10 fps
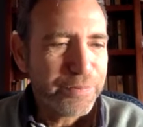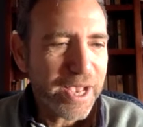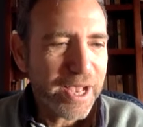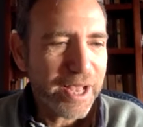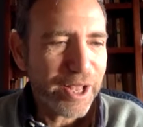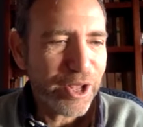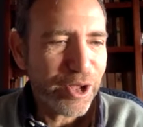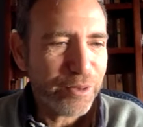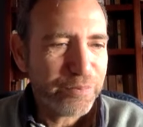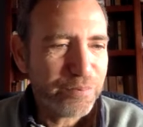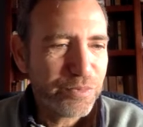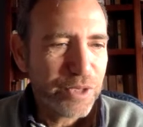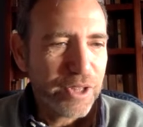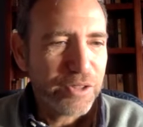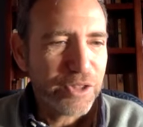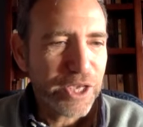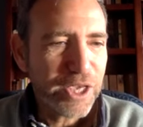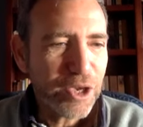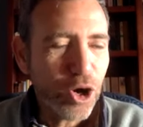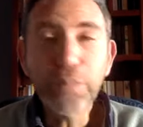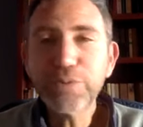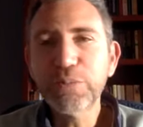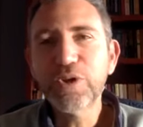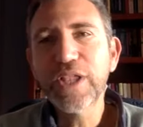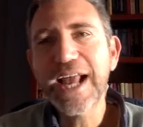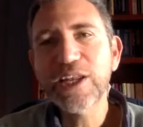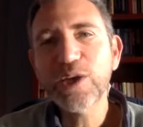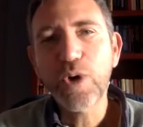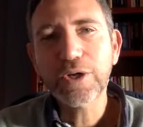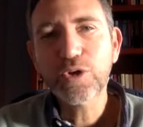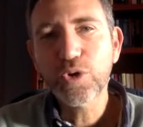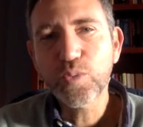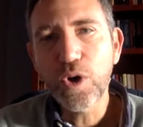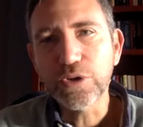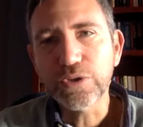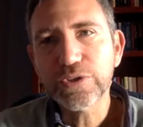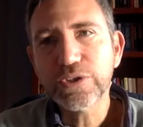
the optimal anyone could want.